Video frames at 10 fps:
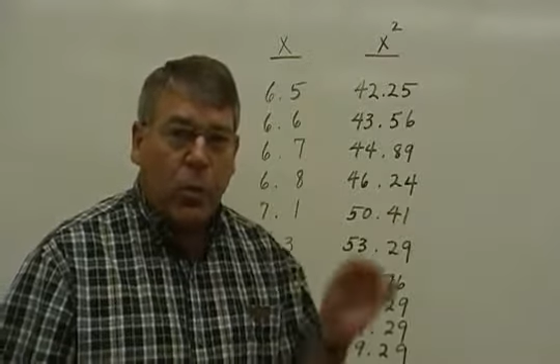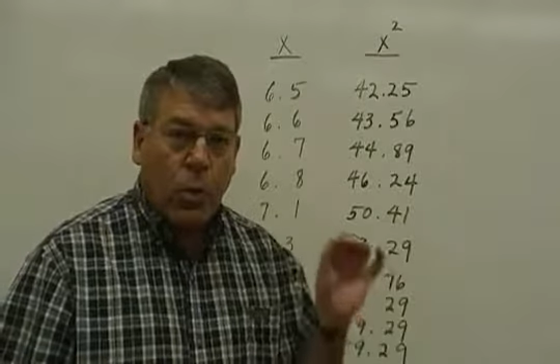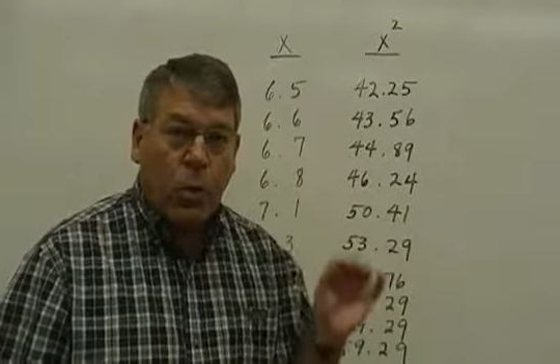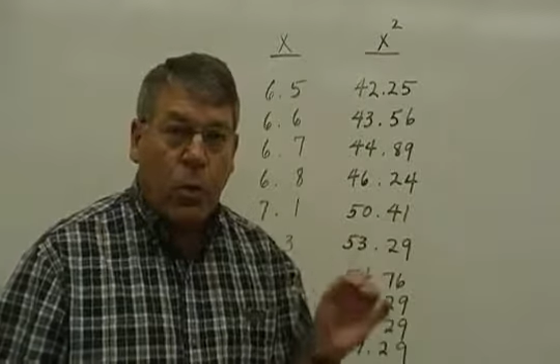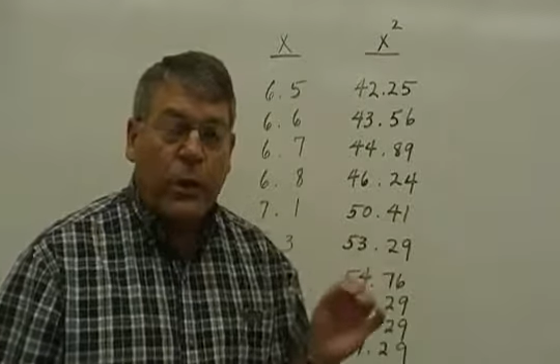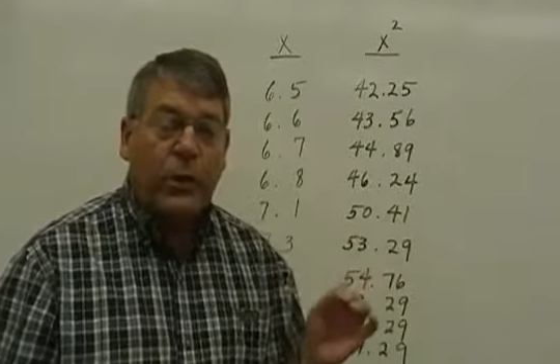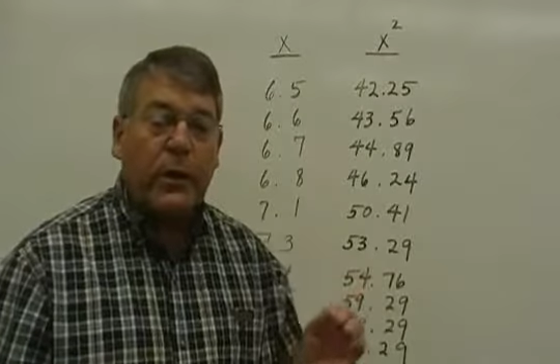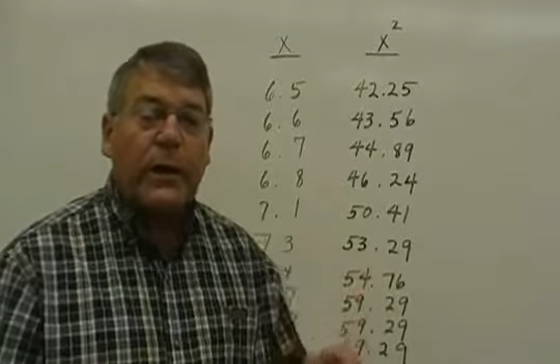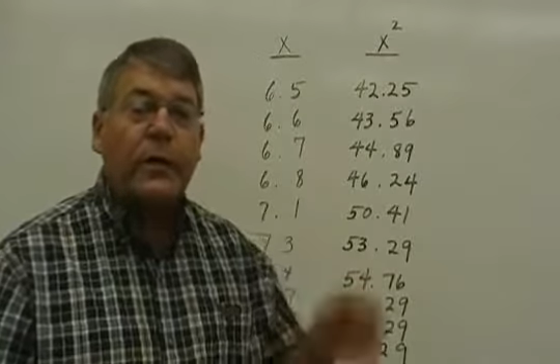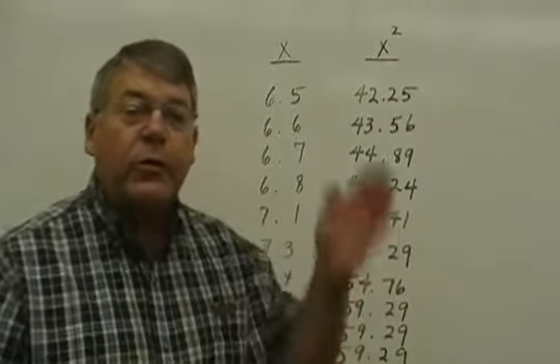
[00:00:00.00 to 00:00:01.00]
we're going to
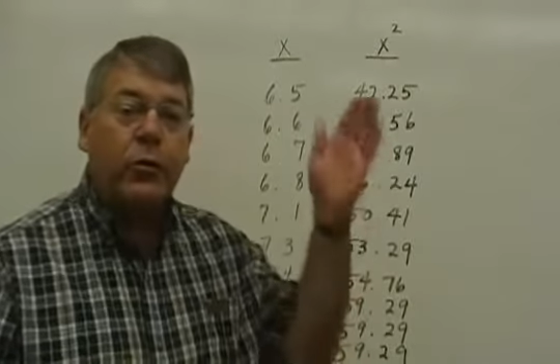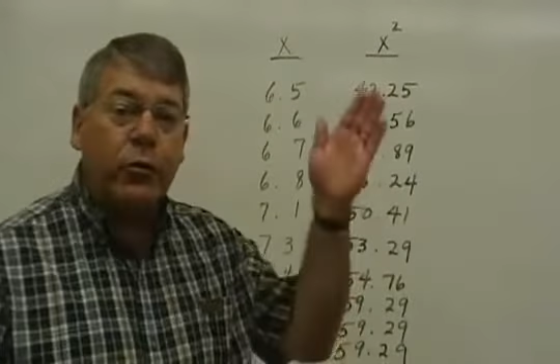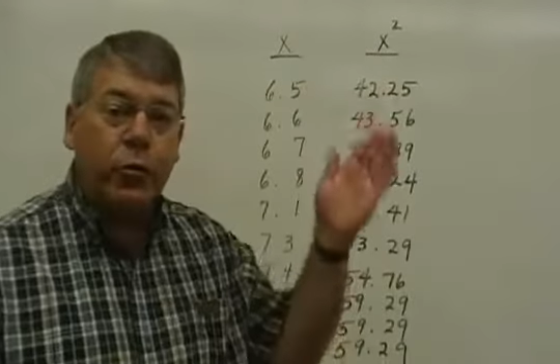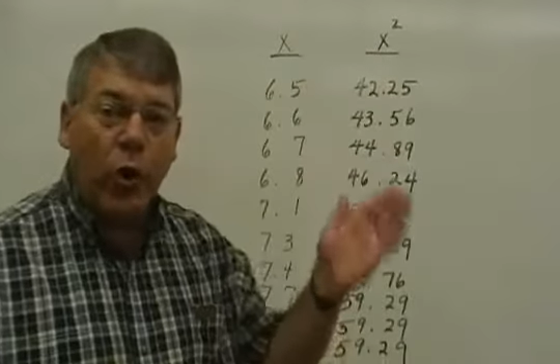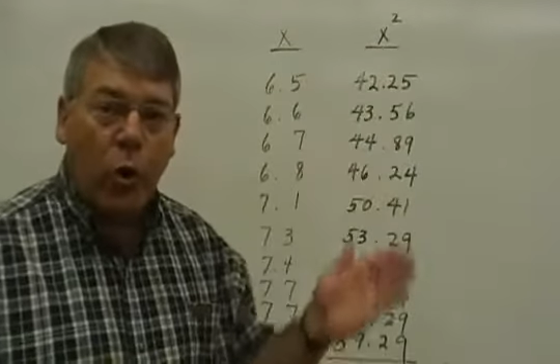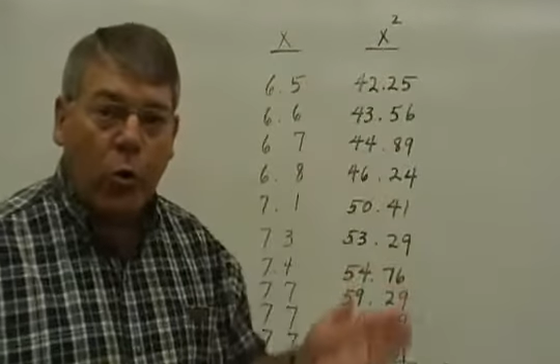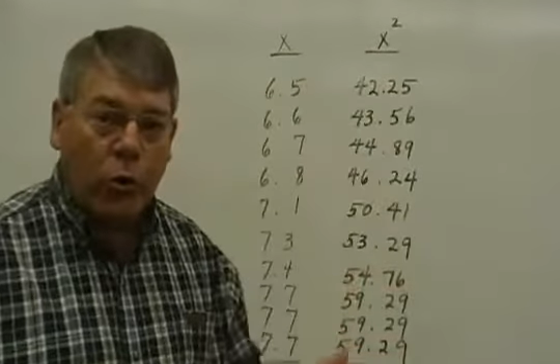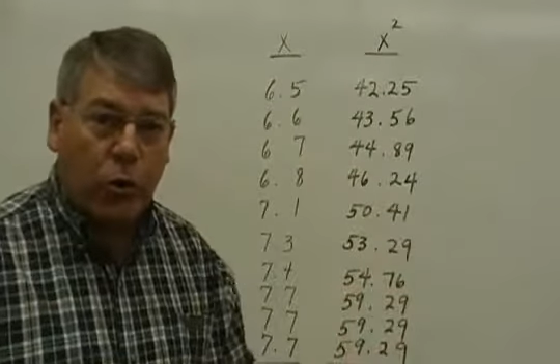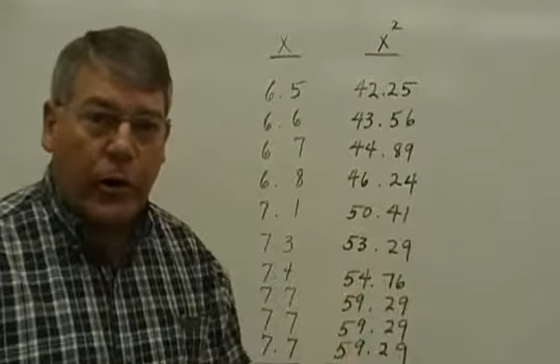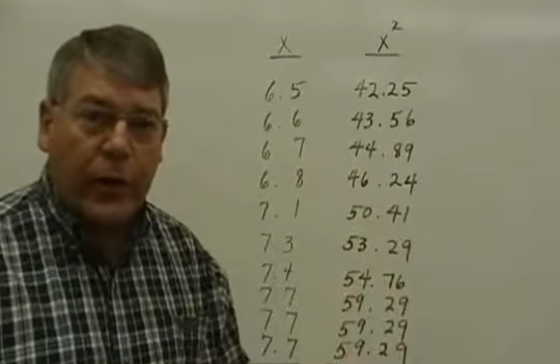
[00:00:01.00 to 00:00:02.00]
need to
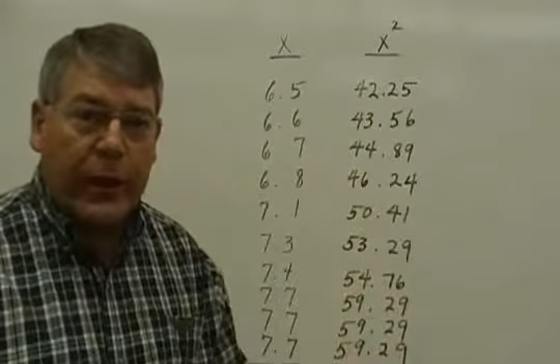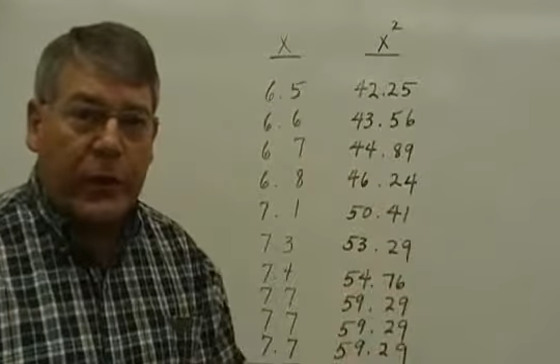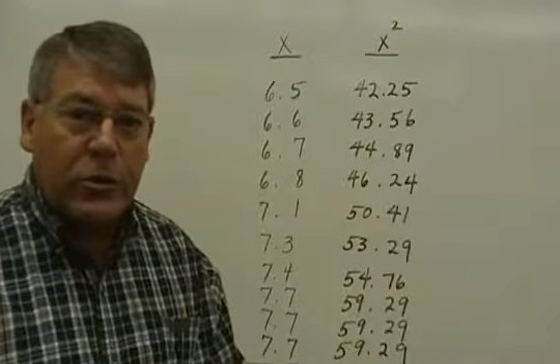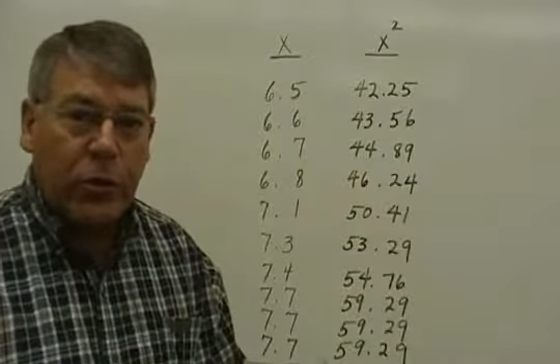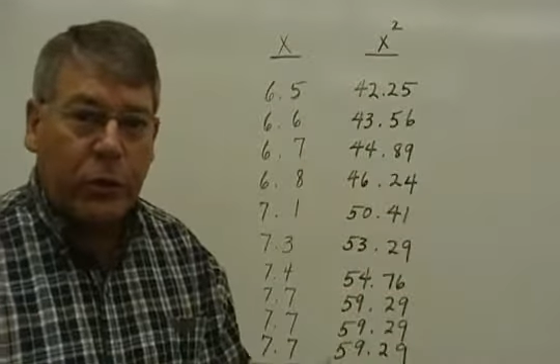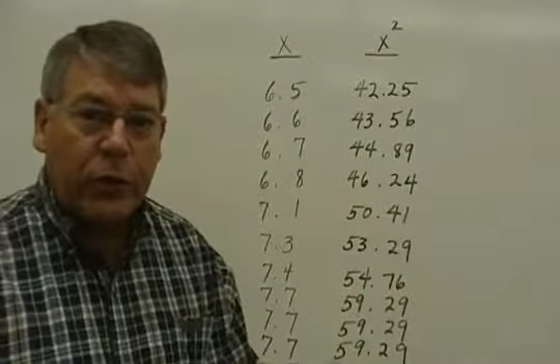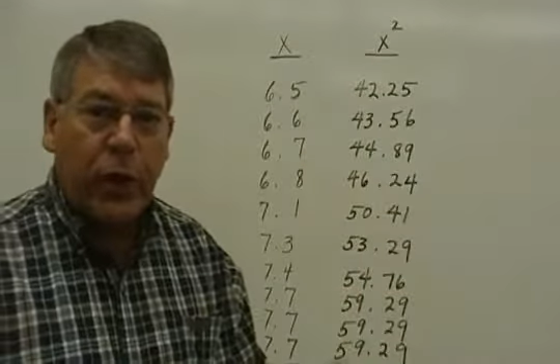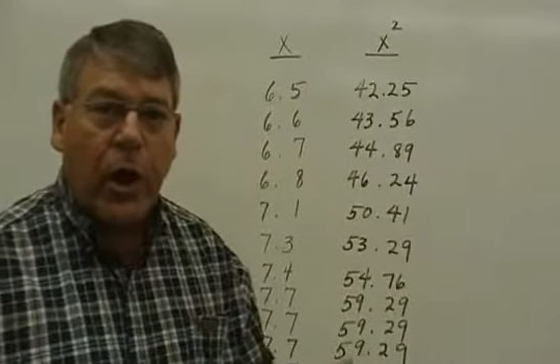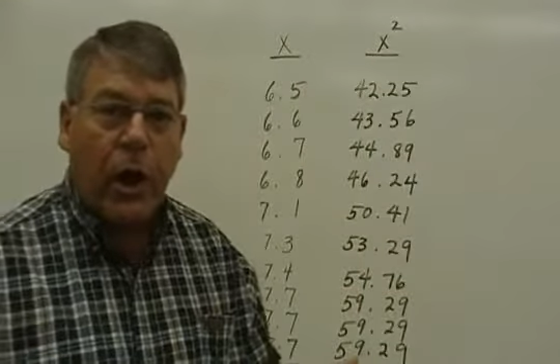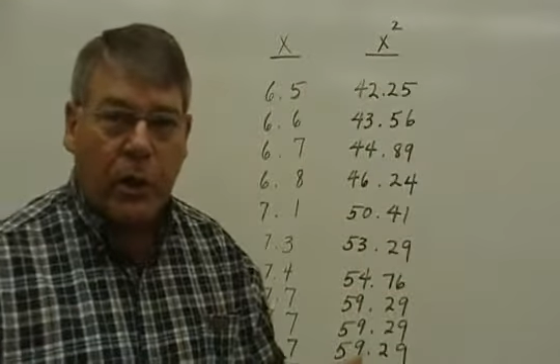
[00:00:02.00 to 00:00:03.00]
total each of those
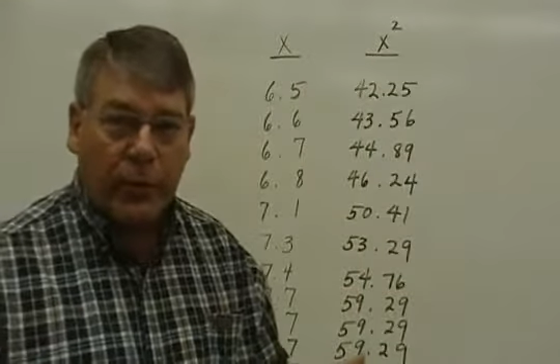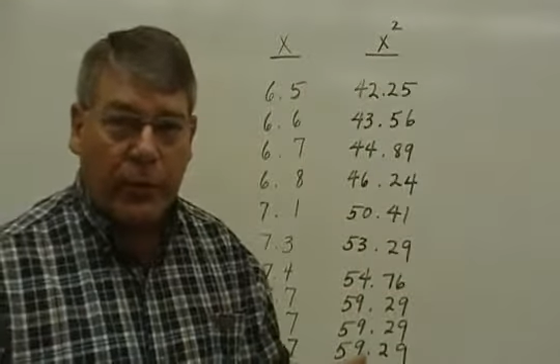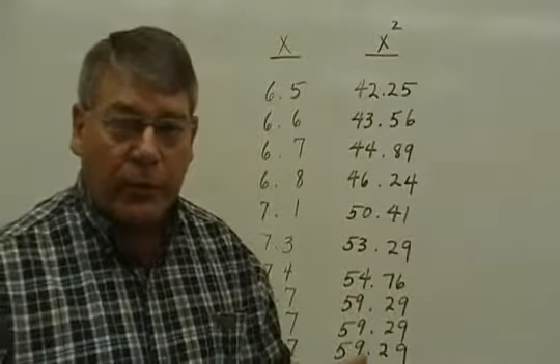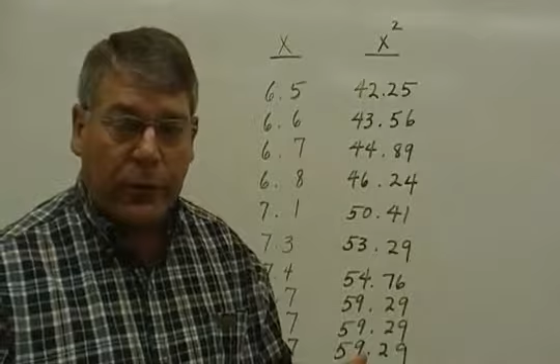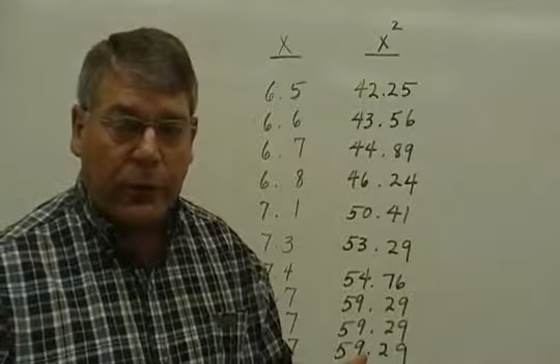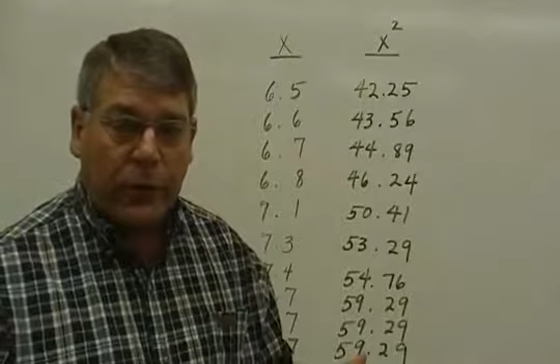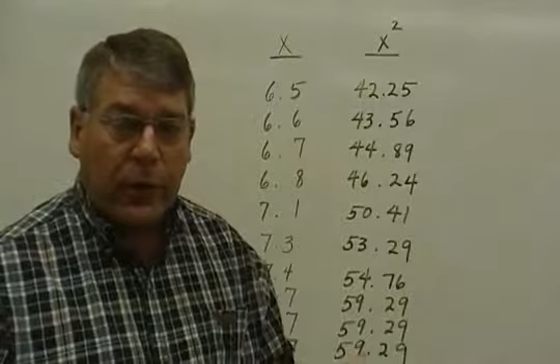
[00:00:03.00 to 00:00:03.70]
columns.